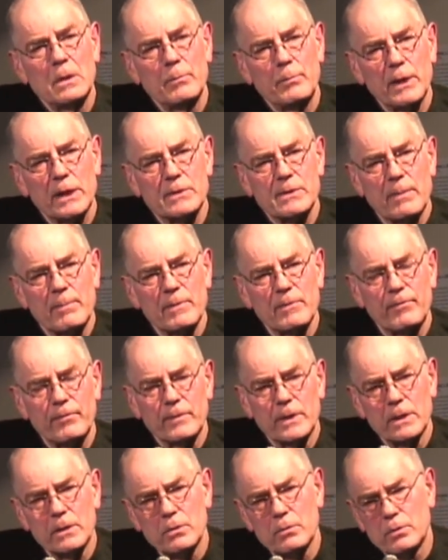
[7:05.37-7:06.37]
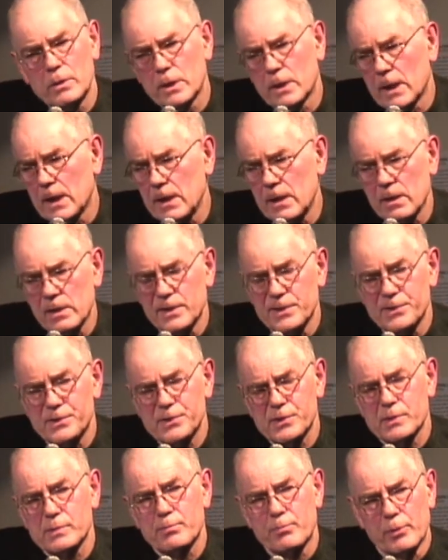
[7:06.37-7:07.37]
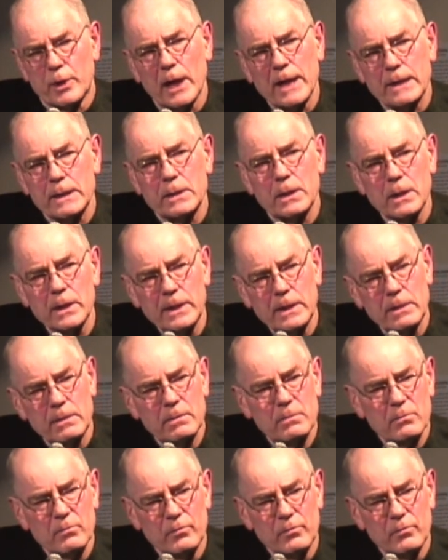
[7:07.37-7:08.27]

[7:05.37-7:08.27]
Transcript: Picked up the phone, and I hear this sprightly